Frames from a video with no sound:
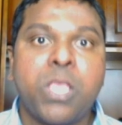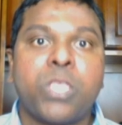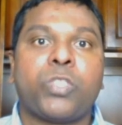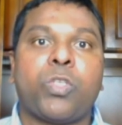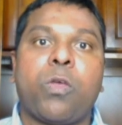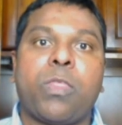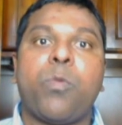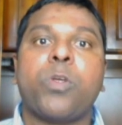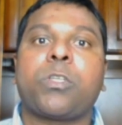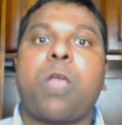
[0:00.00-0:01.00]
So the
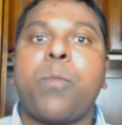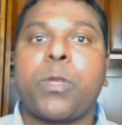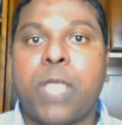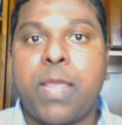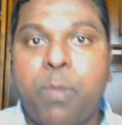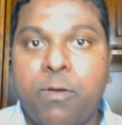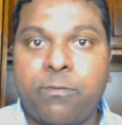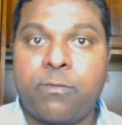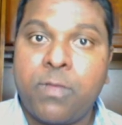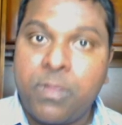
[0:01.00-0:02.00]
most common type
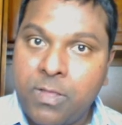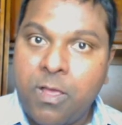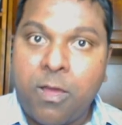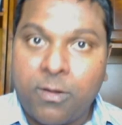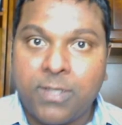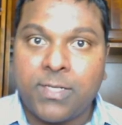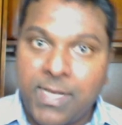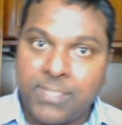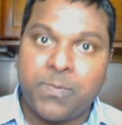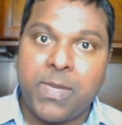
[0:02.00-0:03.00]
of organ
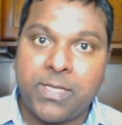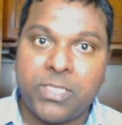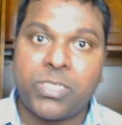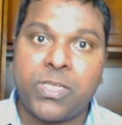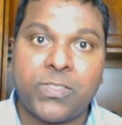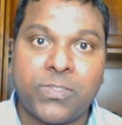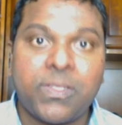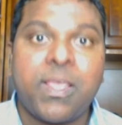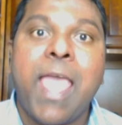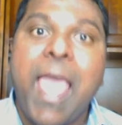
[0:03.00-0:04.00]
transplantation
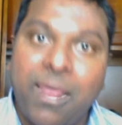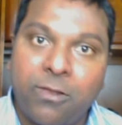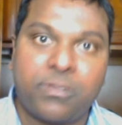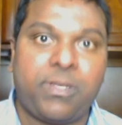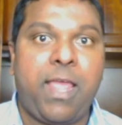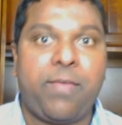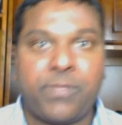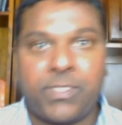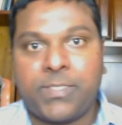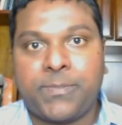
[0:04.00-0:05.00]
is
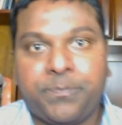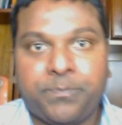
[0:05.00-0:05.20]
allograft.